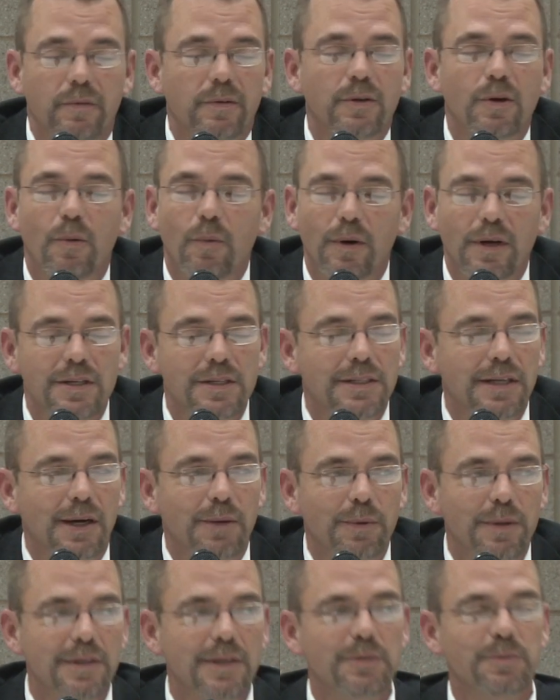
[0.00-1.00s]
even know where to
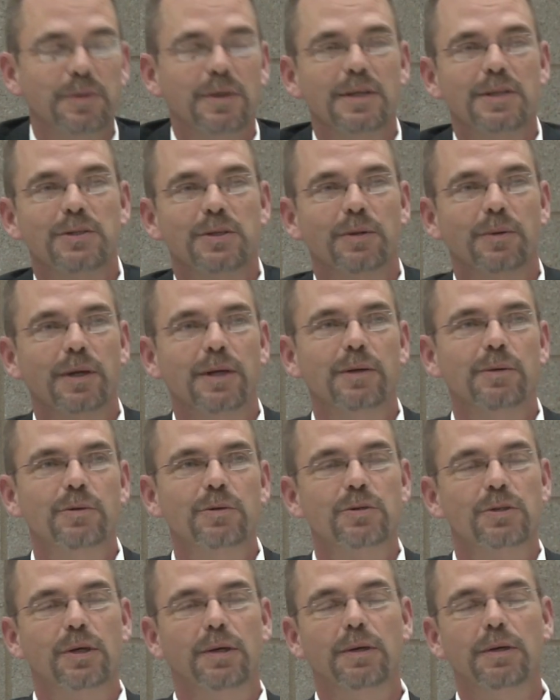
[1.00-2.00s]
start with this one. It's so
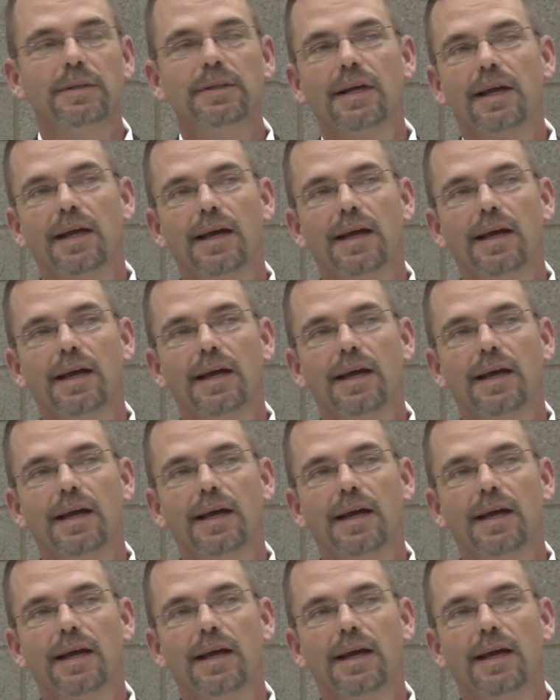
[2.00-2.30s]
huge. So